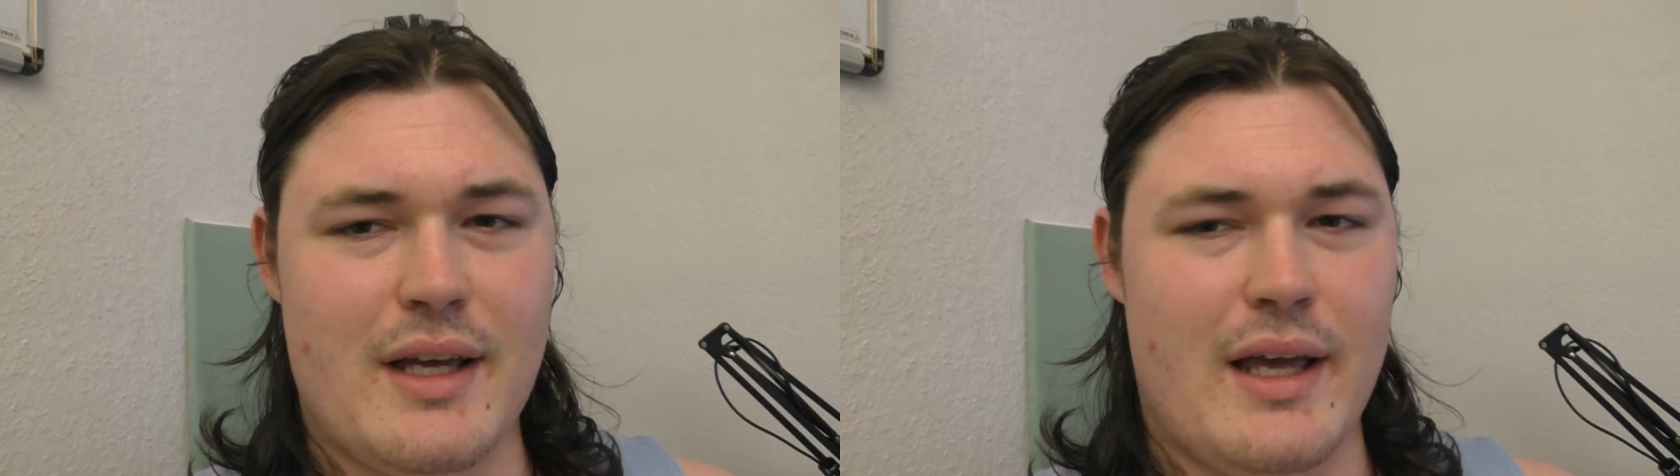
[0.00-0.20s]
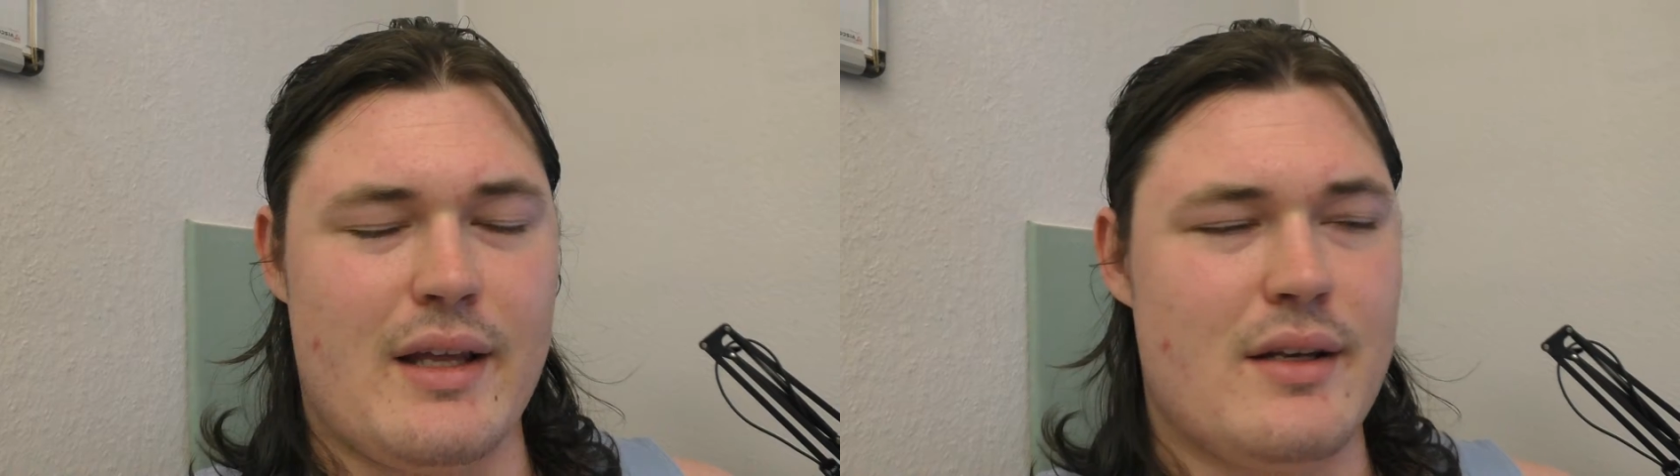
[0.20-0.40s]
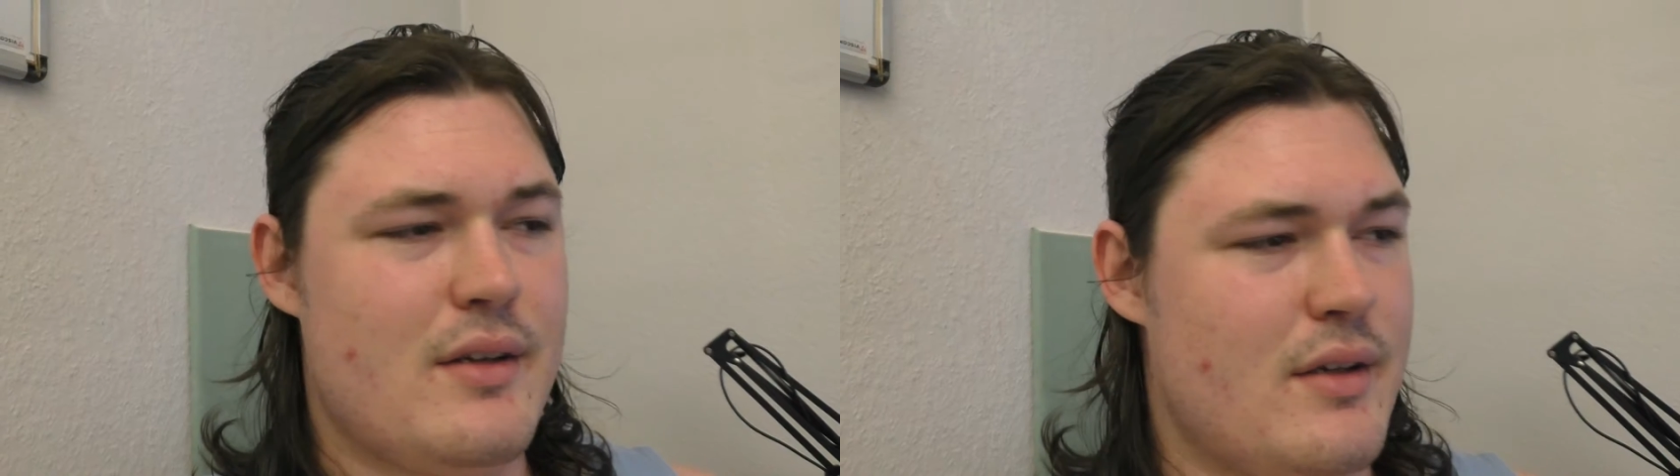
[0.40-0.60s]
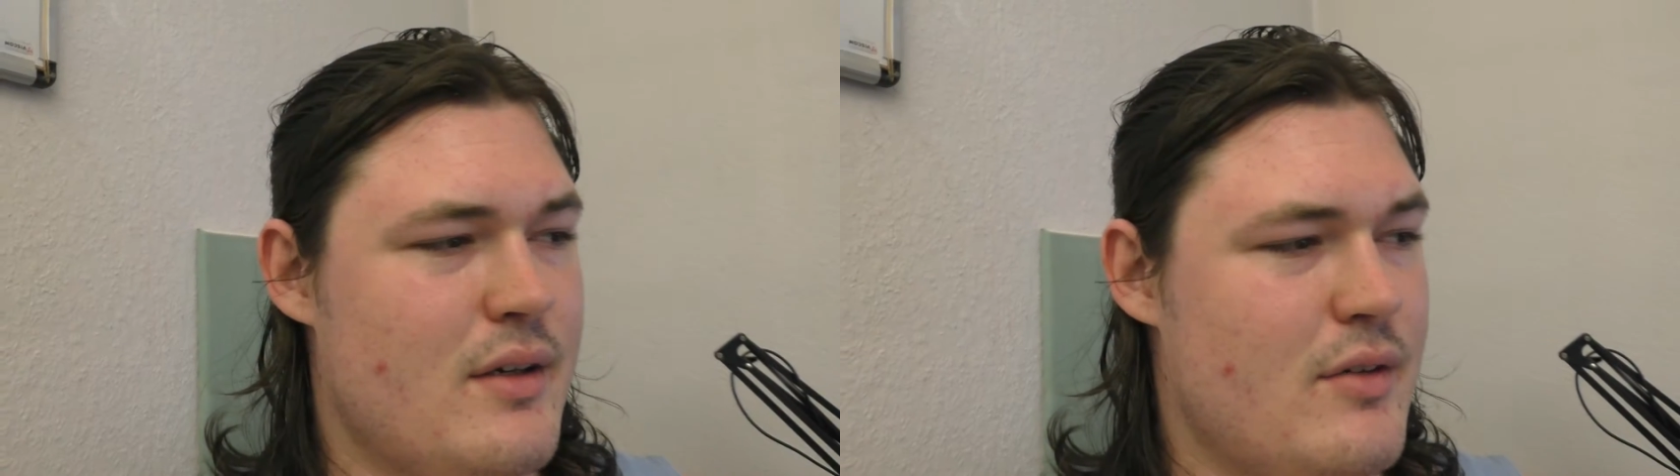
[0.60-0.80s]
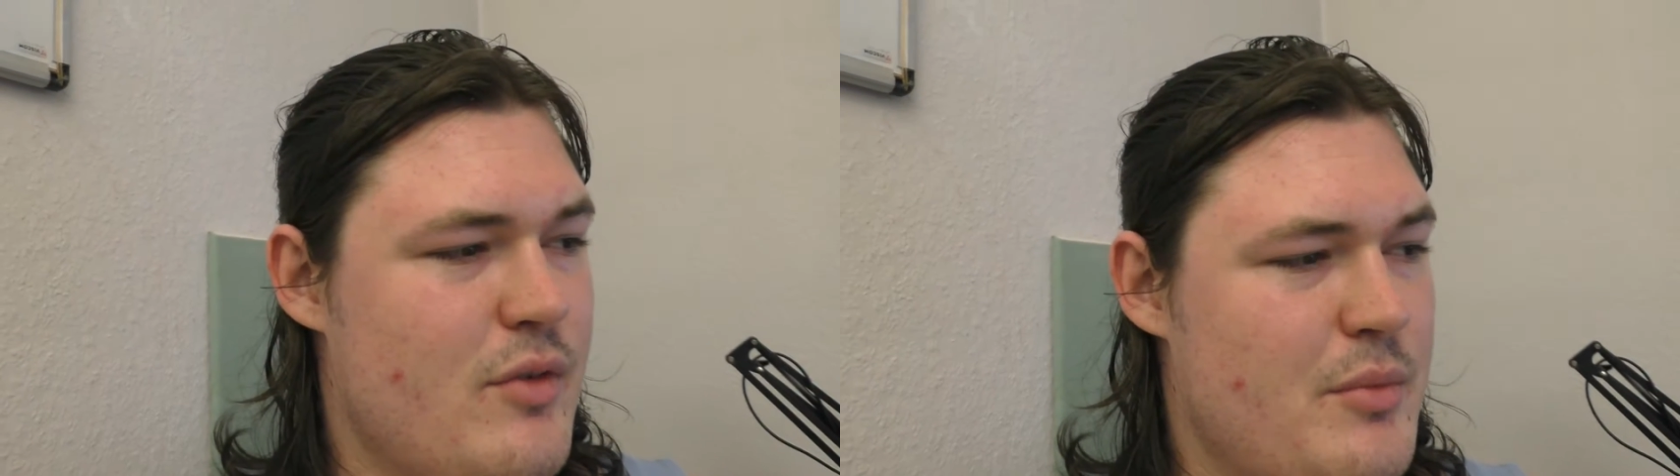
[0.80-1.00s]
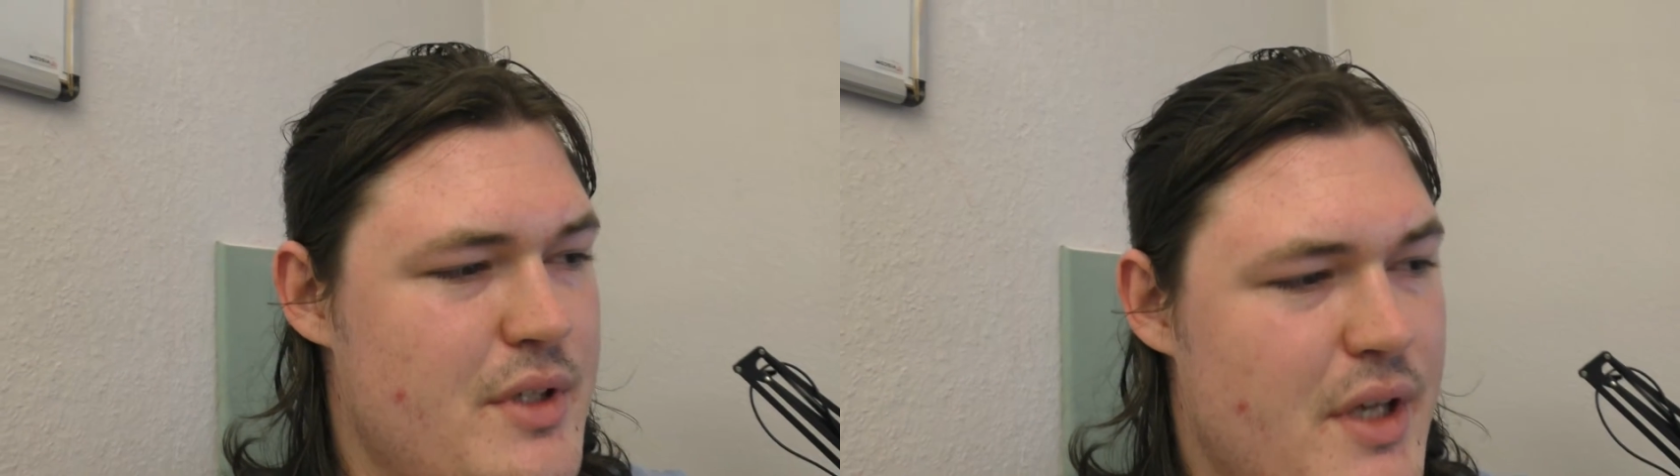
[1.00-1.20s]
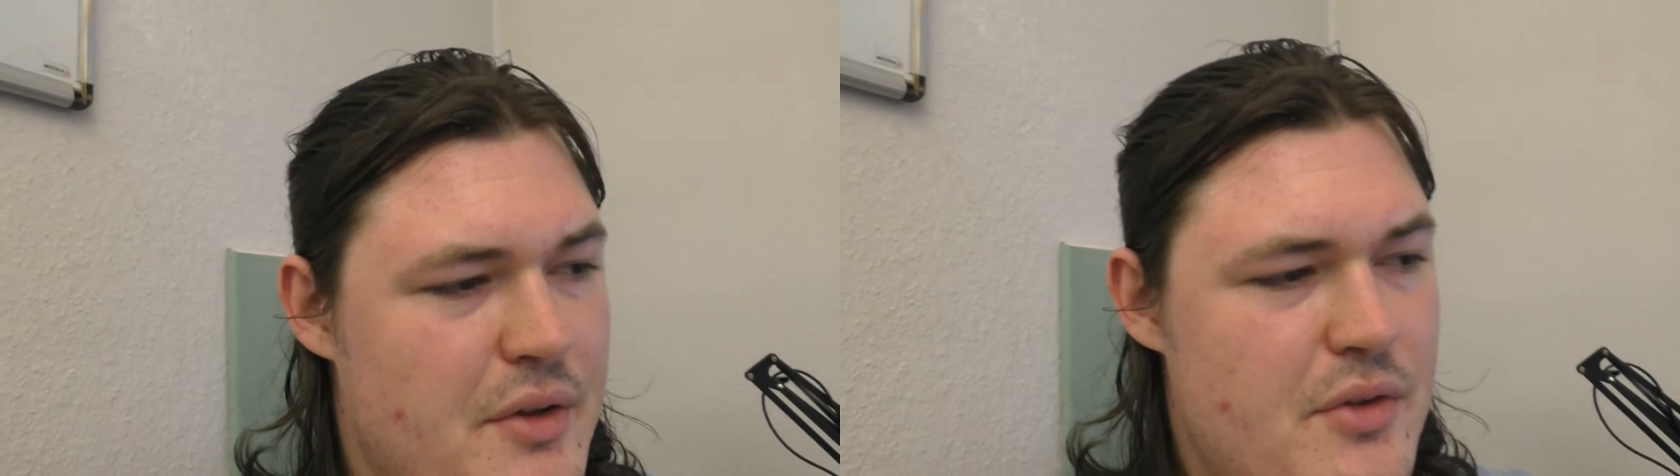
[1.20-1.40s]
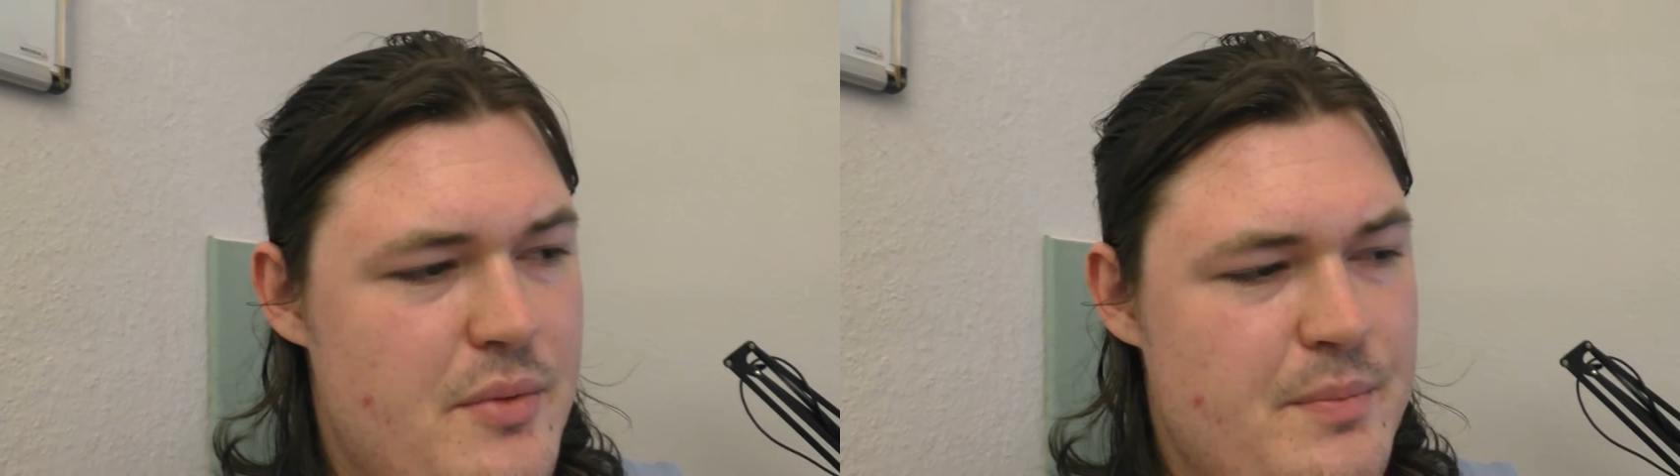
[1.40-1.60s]
at from the
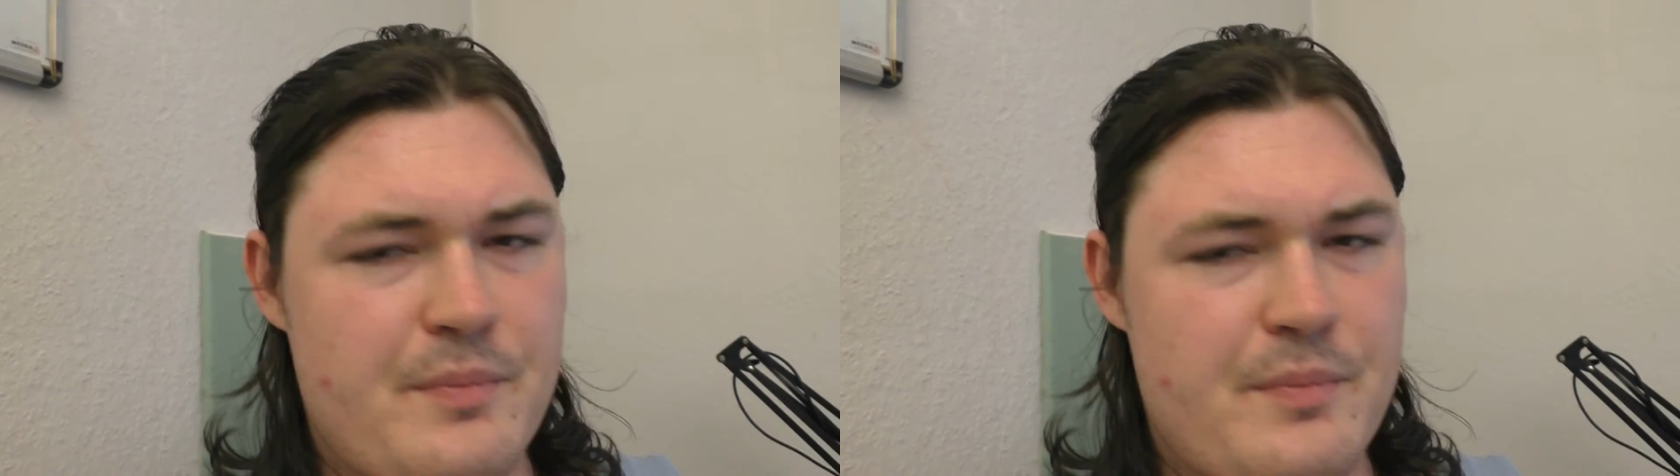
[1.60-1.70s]
9th